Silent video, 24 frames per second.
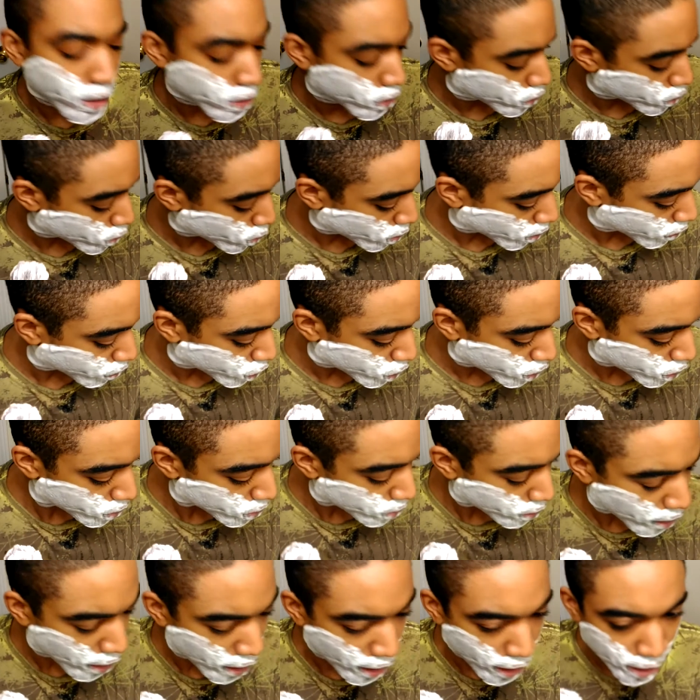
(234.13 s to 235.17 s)
It's sort of
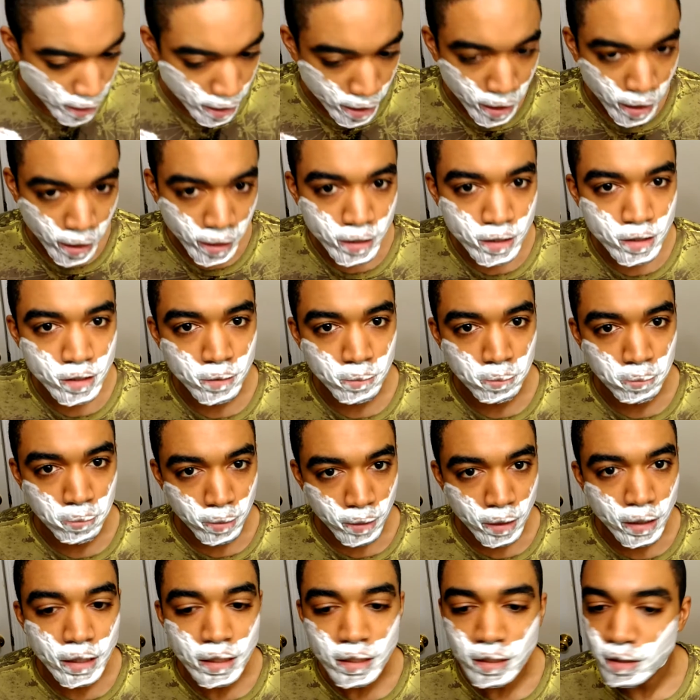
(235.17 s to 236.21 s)
just a nice
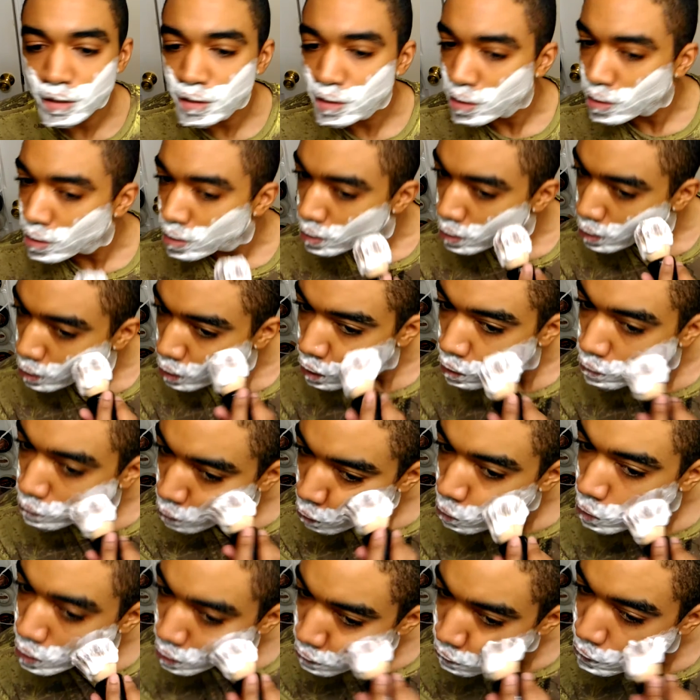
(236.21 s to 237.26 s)
blend of
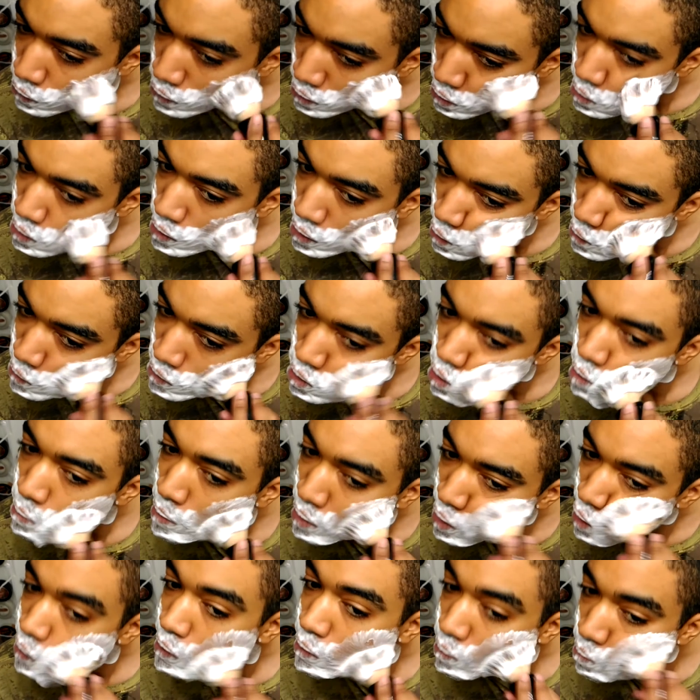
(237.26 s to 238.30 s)
all the different scents to
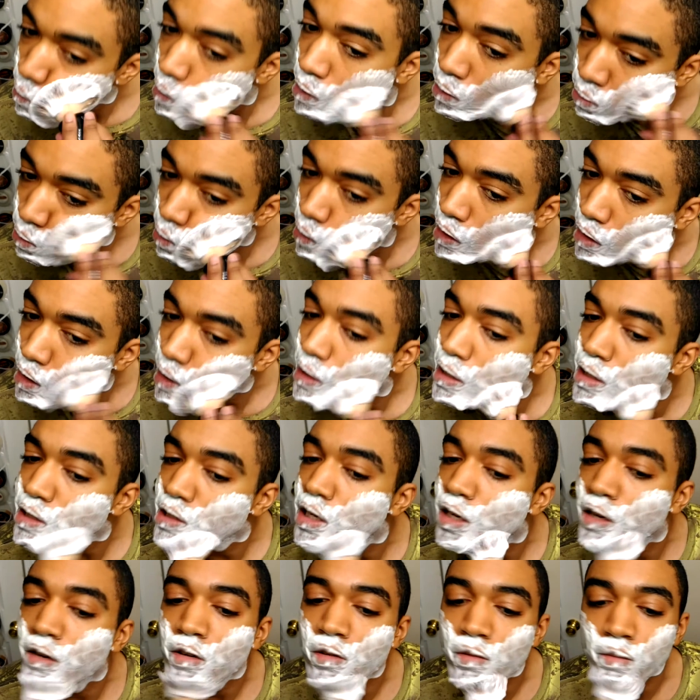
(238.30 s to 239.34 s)
make a really nice
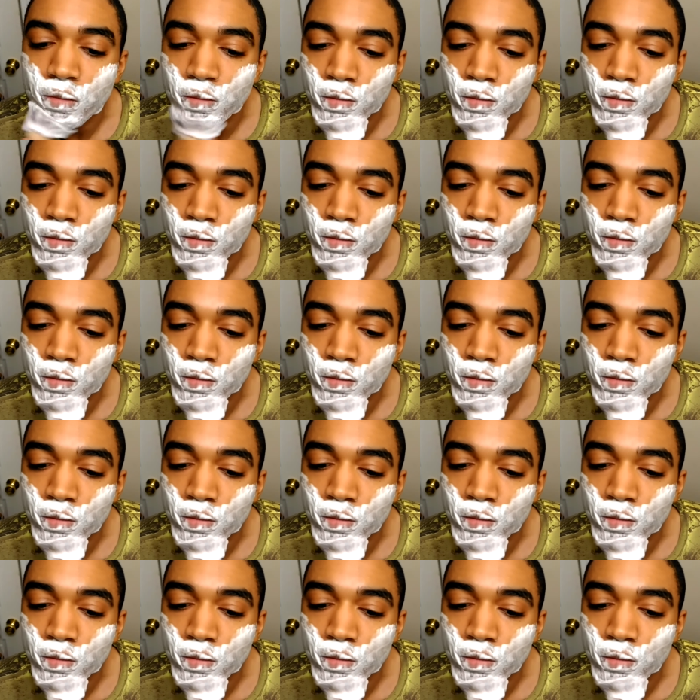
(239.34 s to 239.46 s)
scent.